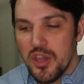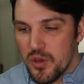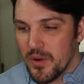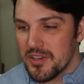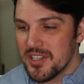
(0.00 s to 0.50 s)

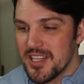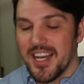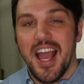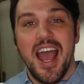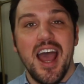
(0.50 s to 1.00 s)
you
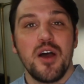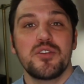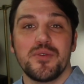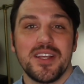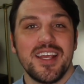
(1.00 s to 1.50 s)
understand how
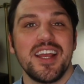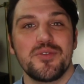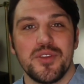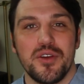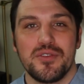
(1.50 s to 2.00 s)
to engage
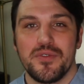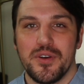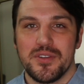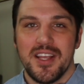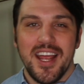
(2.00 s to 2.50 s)
with those
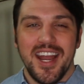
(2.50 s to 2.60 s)
folks